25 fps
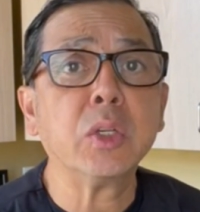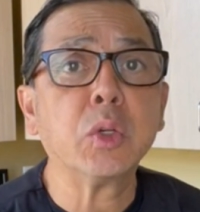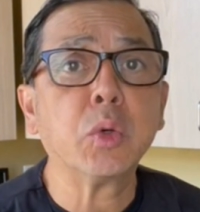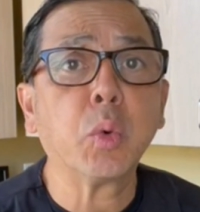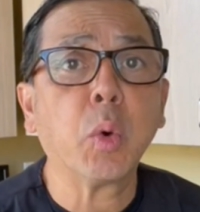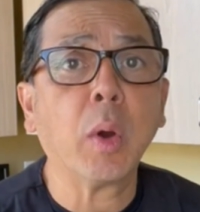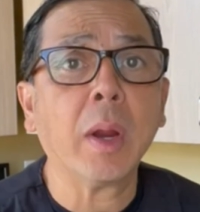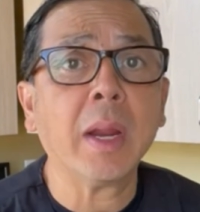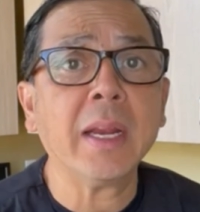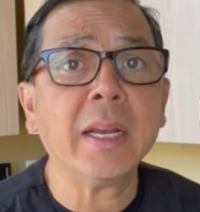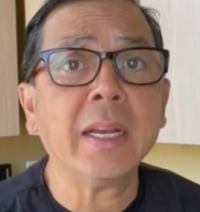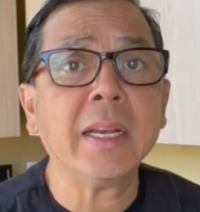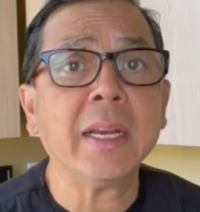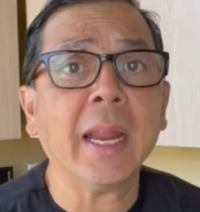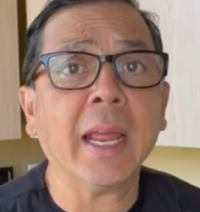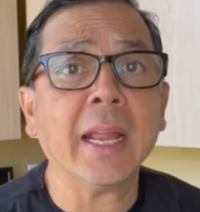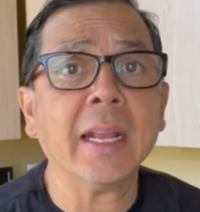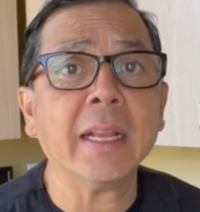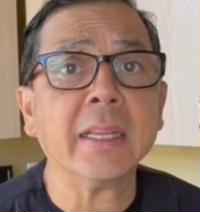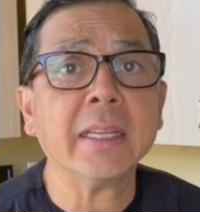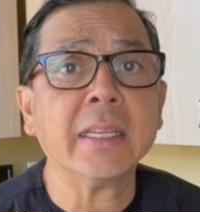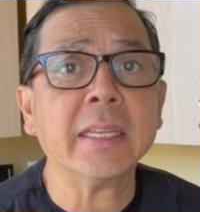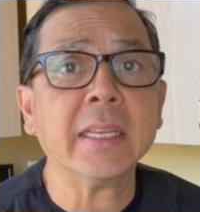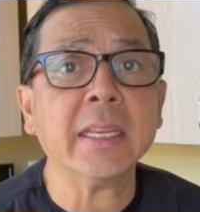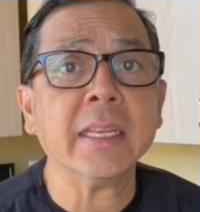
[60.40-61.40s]
trained
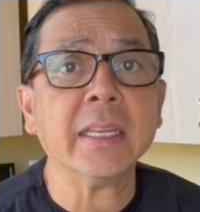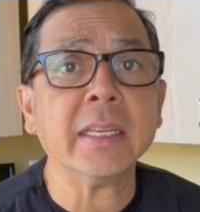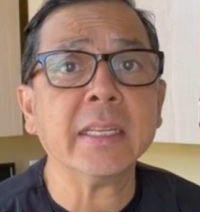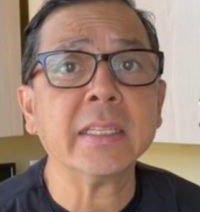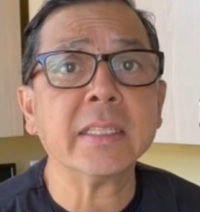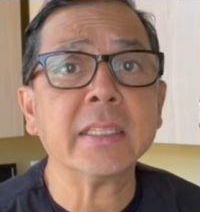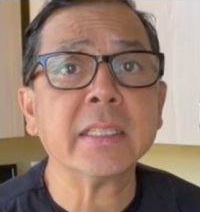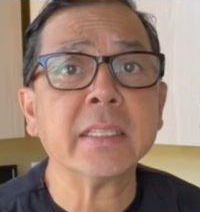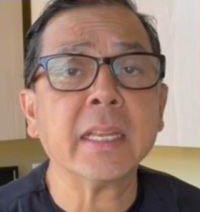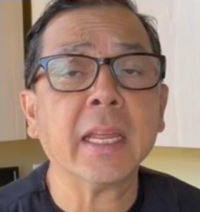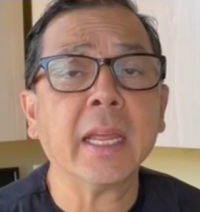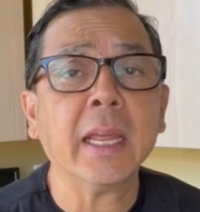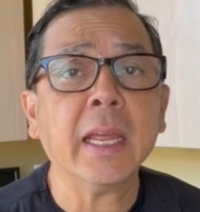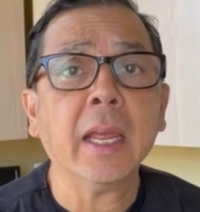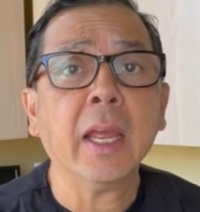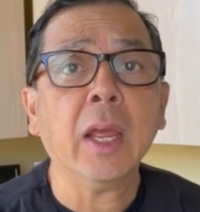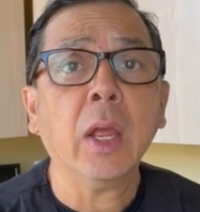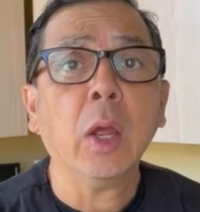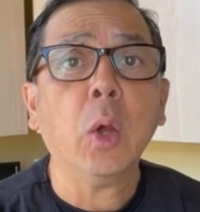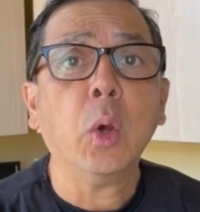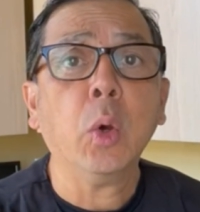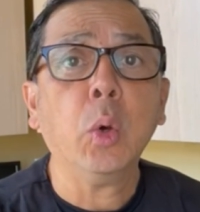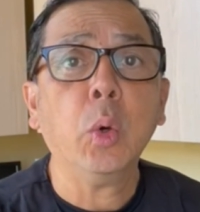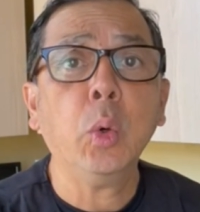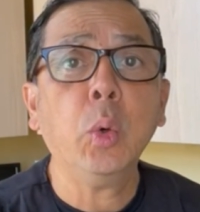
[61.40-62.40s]
dentist
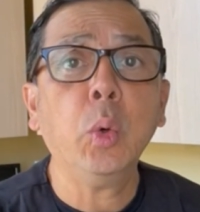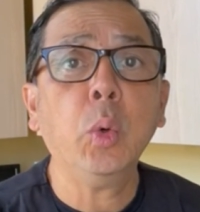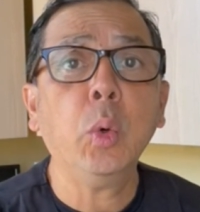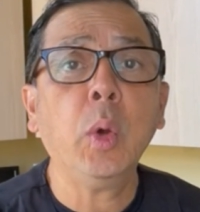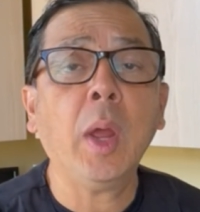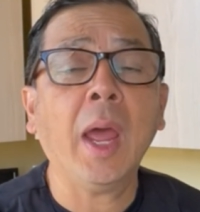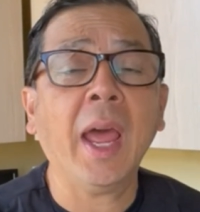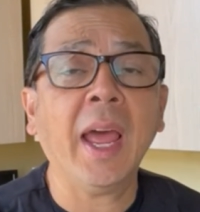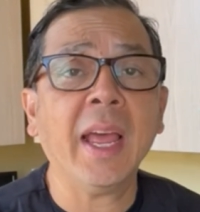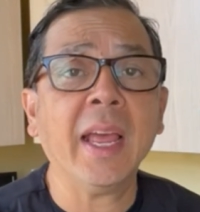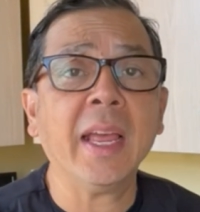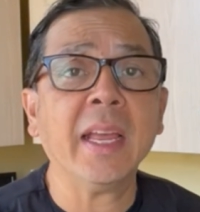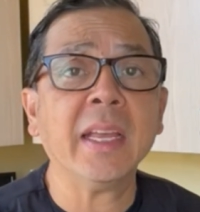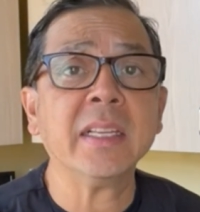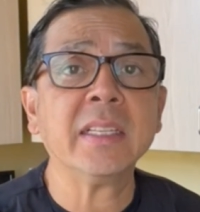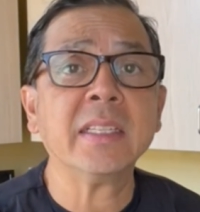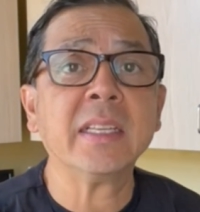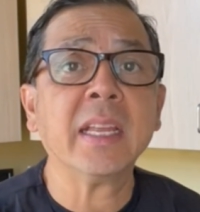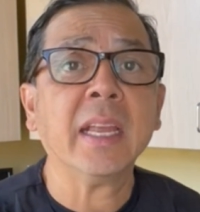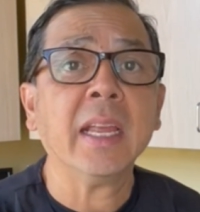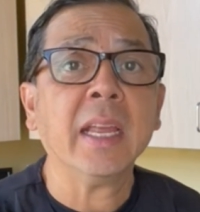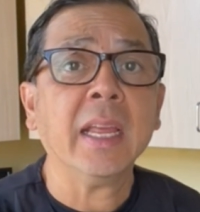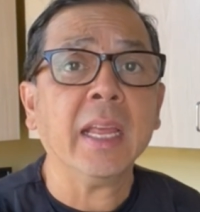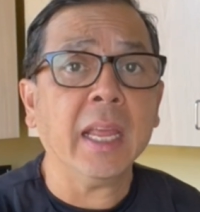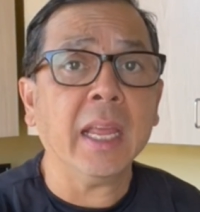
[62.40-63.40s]
who has
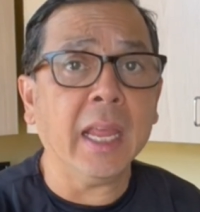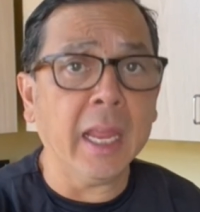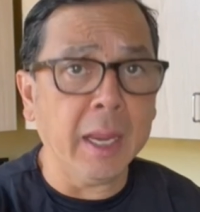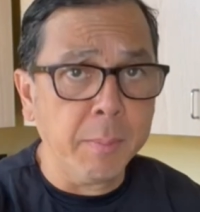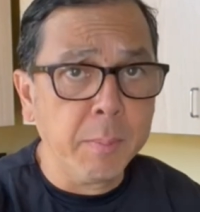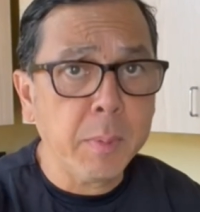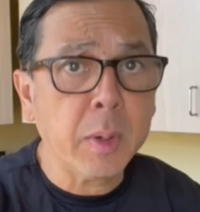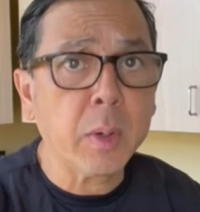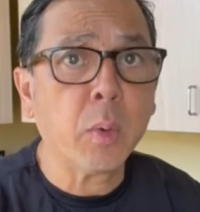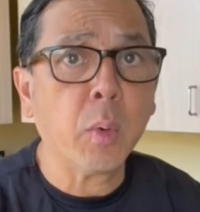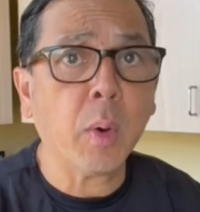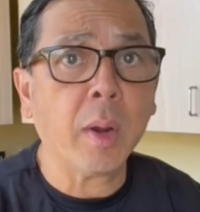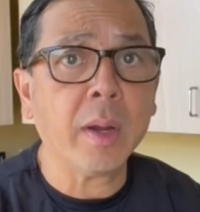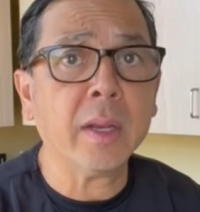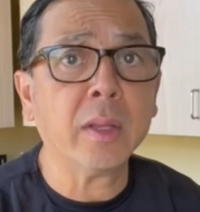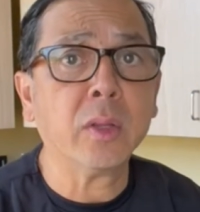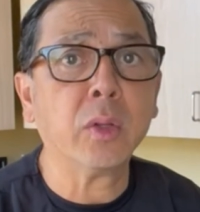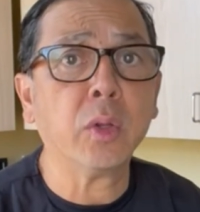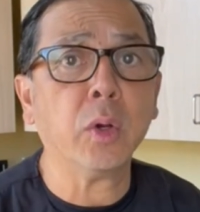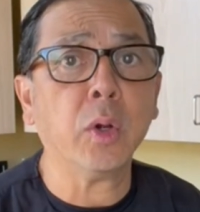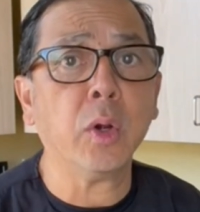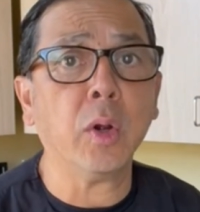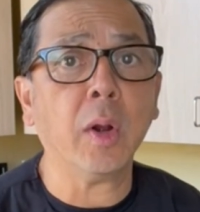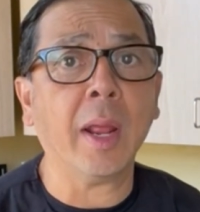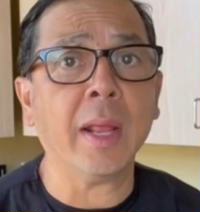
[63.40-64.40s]
immigrated to
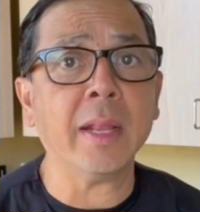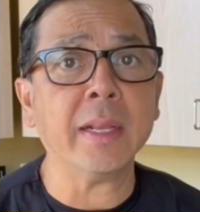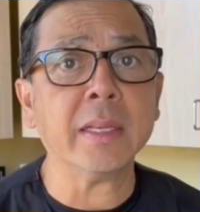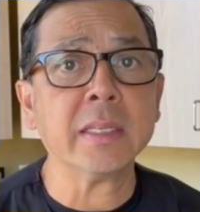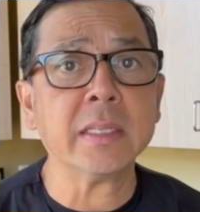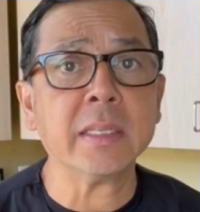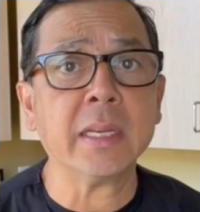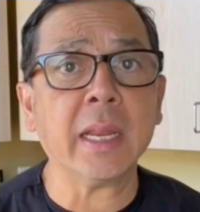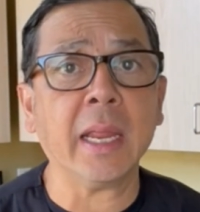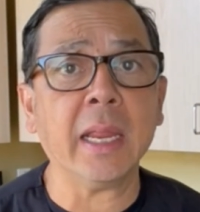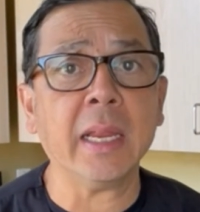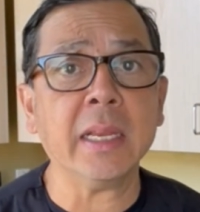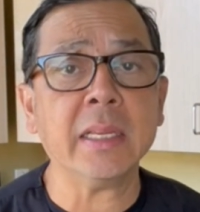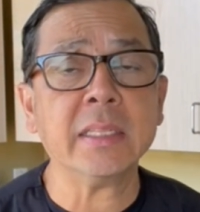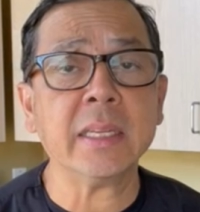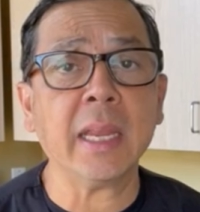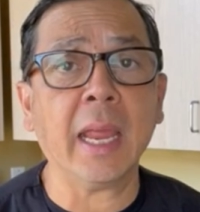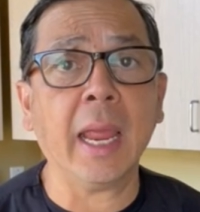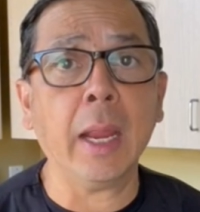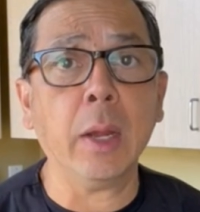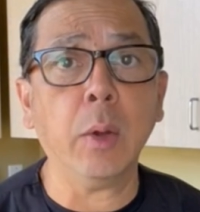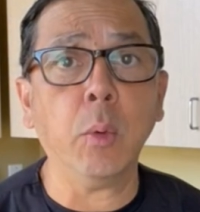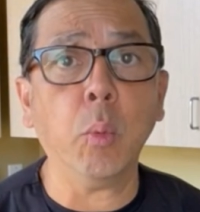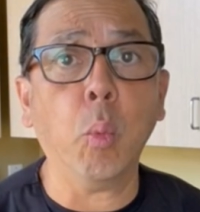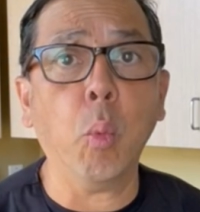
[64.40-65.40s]
the United States
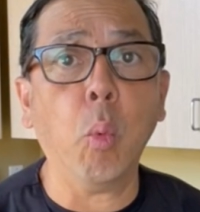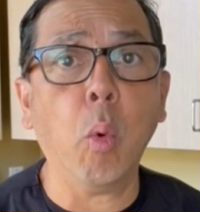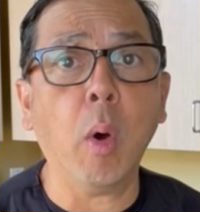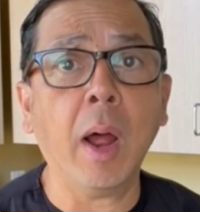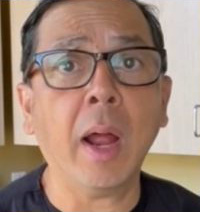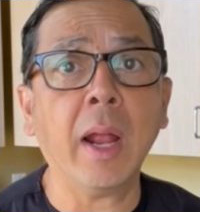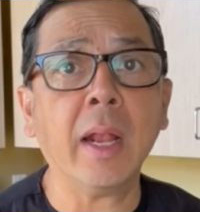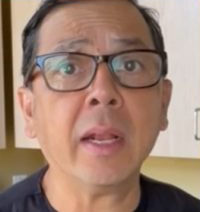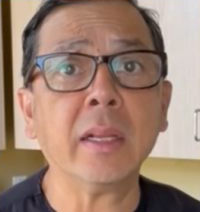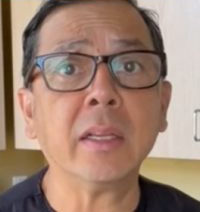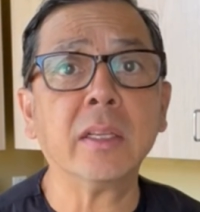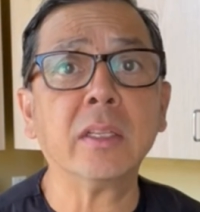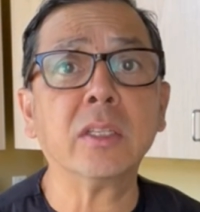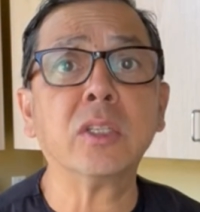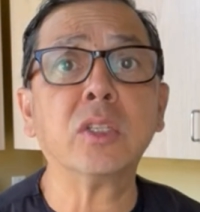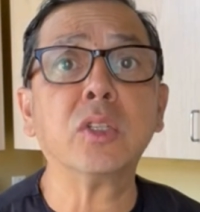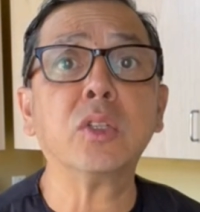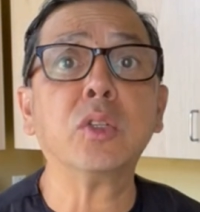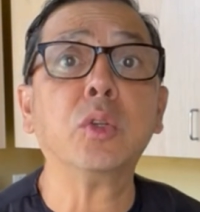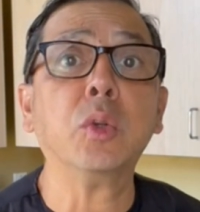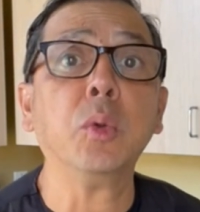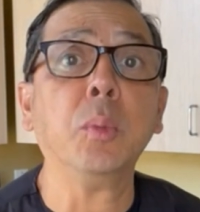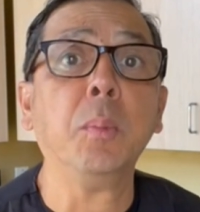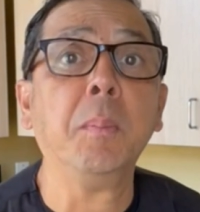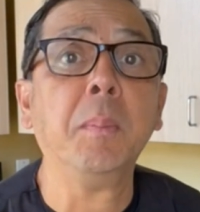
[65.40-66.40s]
and wants
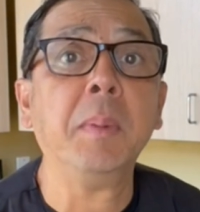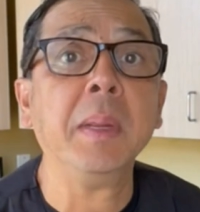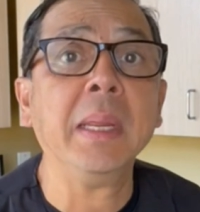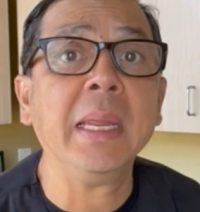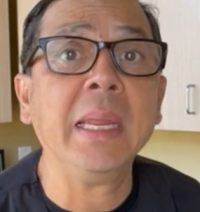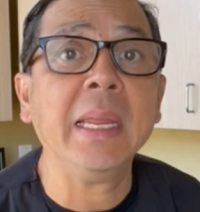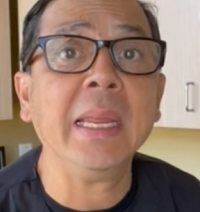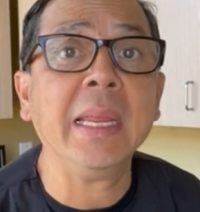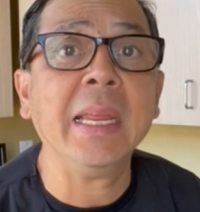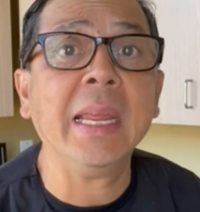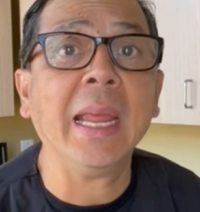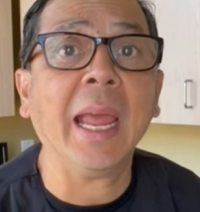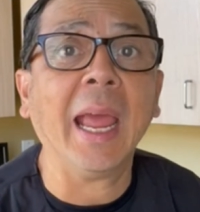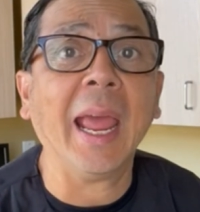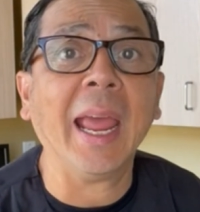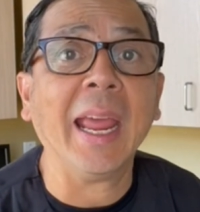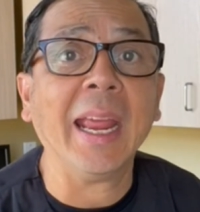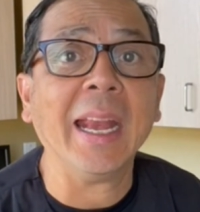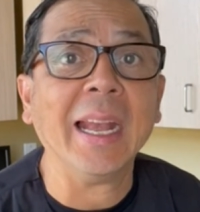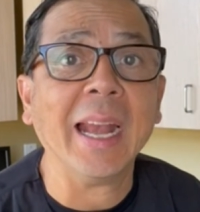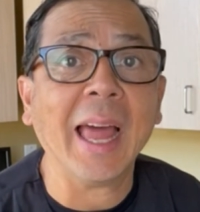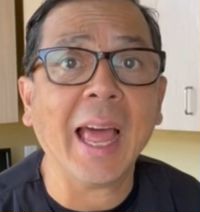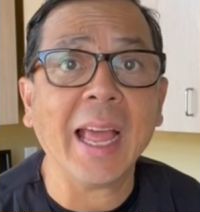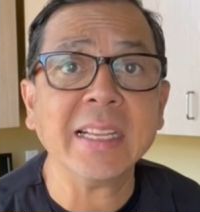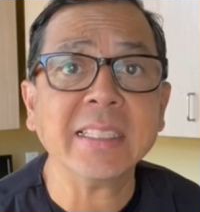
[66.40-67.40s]
to be a
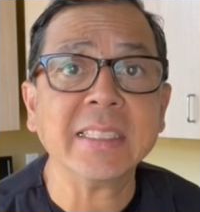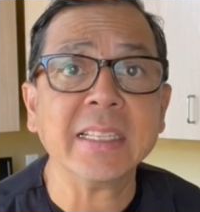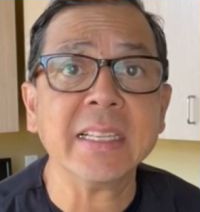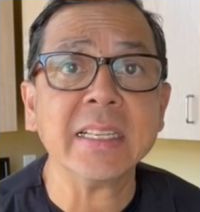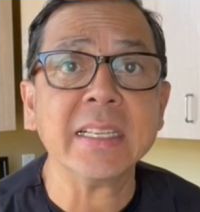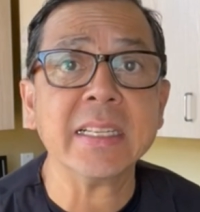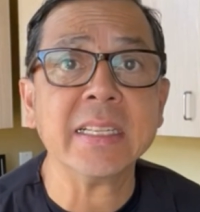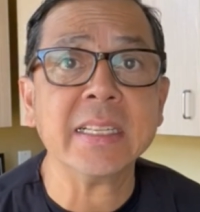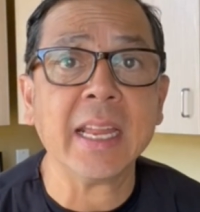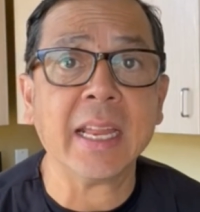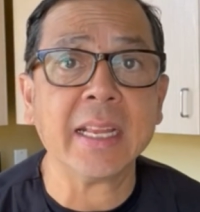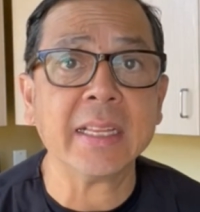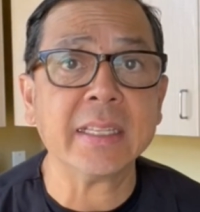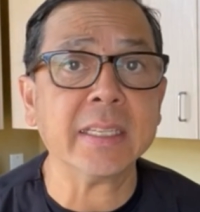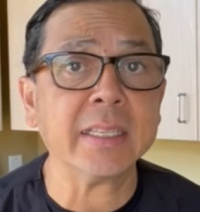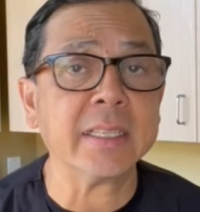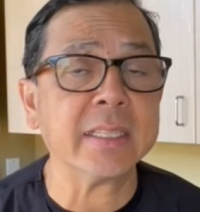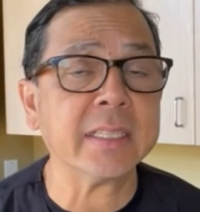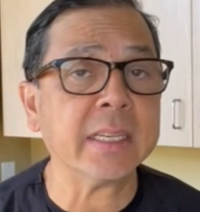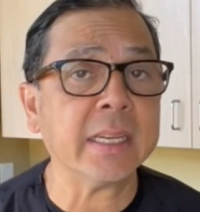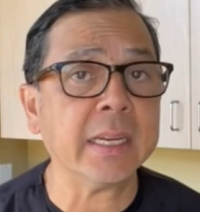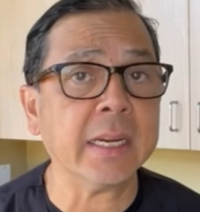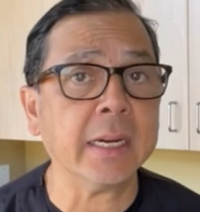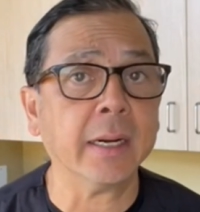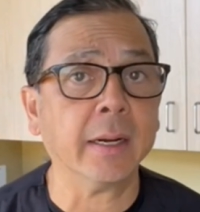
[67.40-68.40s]
licensed
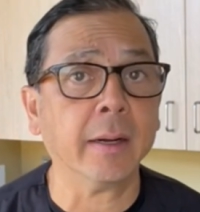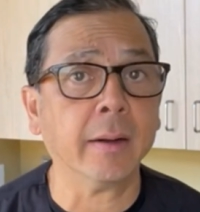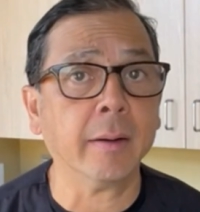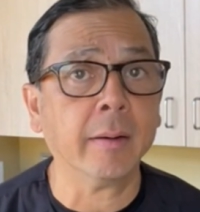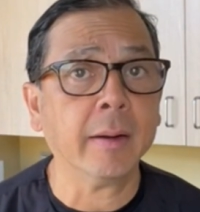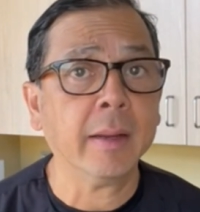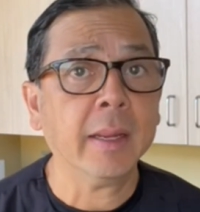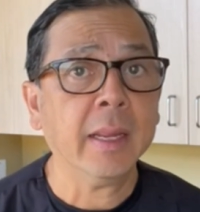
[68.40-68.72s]
dentist here.